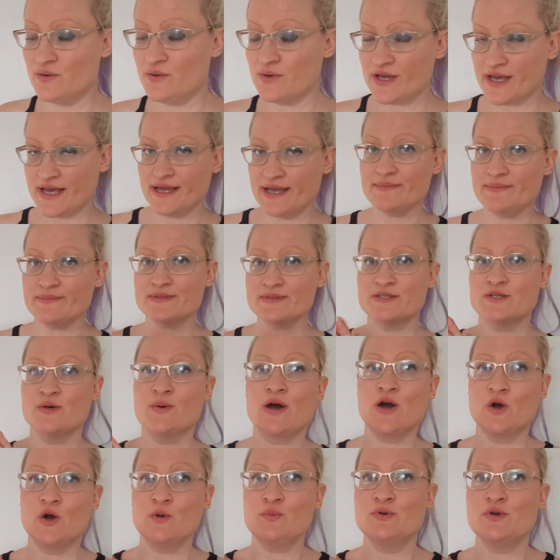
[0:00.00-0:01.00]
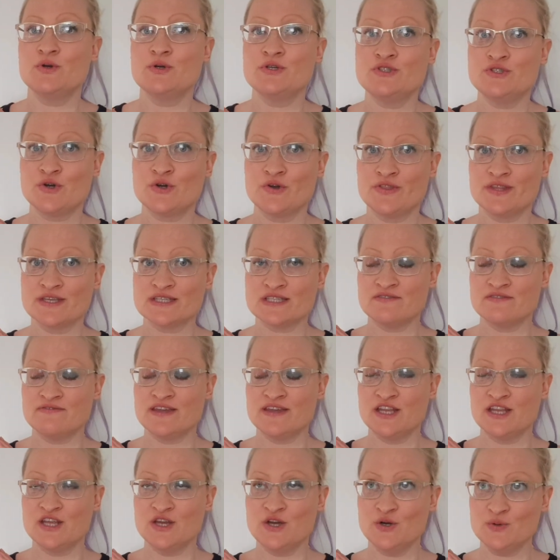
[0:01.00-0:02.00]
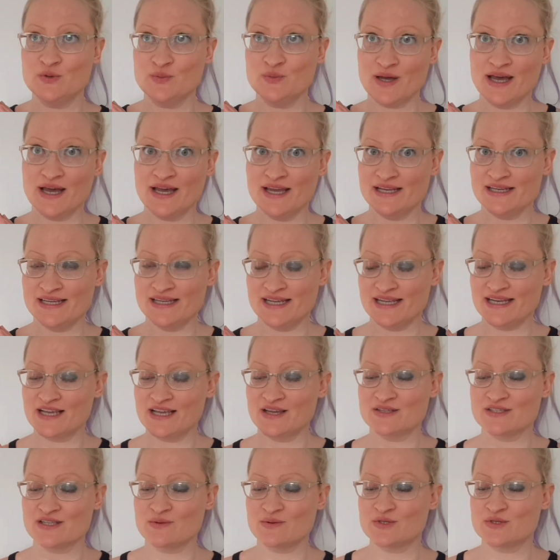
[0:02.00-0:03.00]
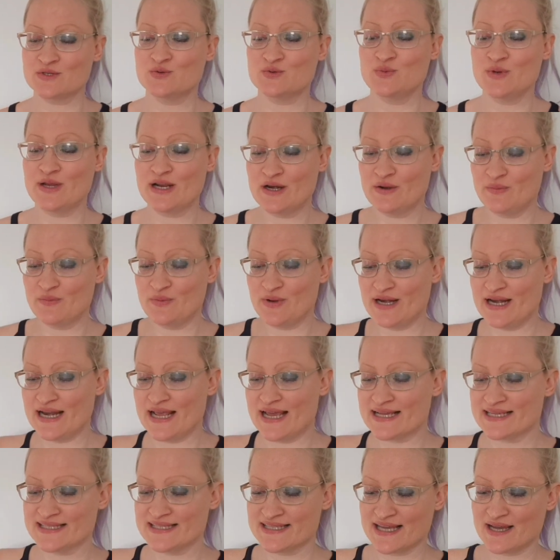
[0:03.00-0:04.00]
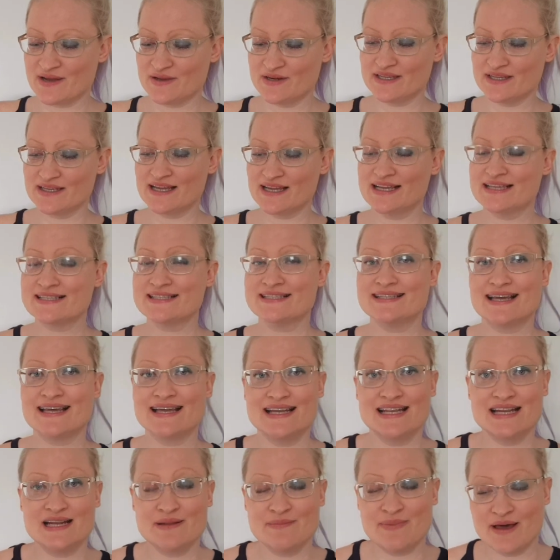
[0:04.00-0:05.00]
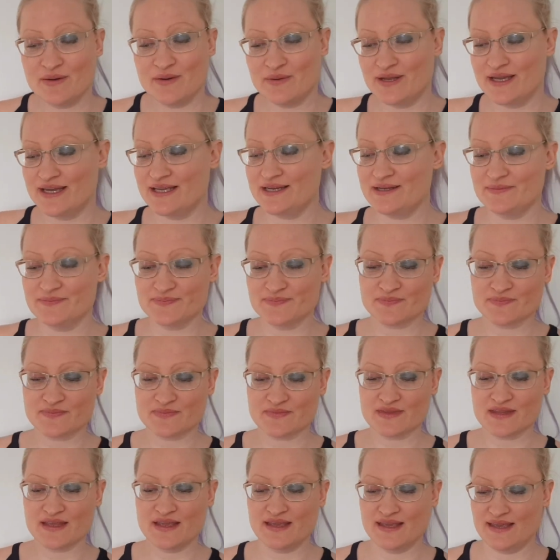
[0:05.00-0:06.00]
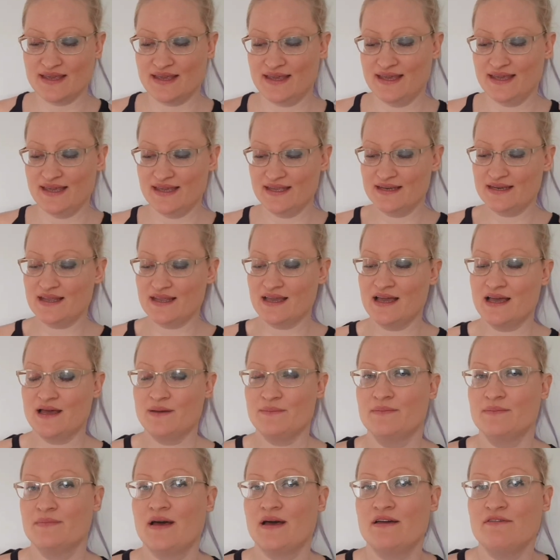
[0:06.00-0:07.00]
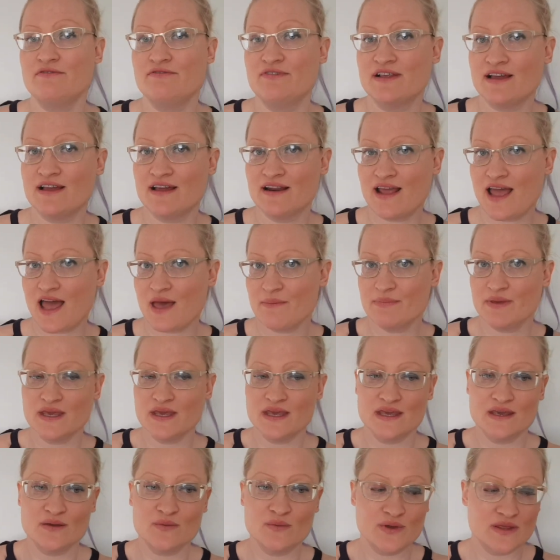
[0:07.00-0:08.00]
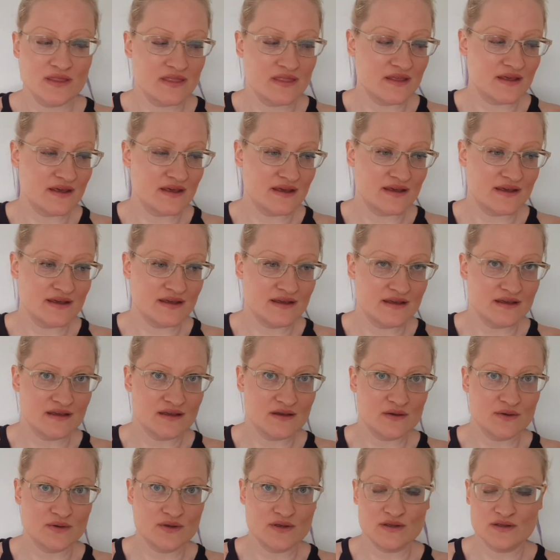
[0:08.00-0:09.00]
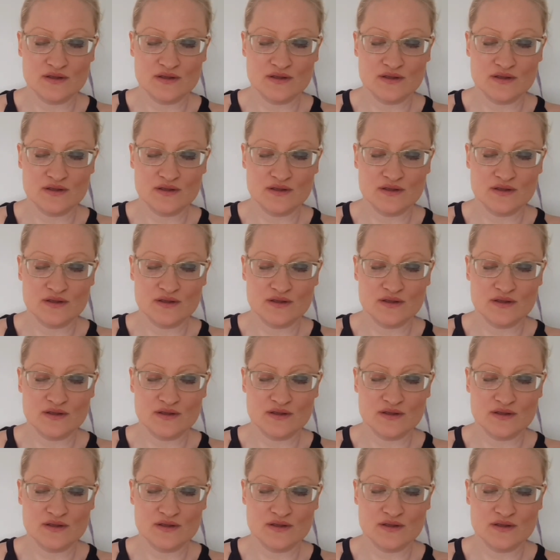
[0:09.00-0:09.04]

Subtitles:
Okay, so I hope you enjoyed this video. I did, because I was really, really excited about it. And I feel kind of happy with the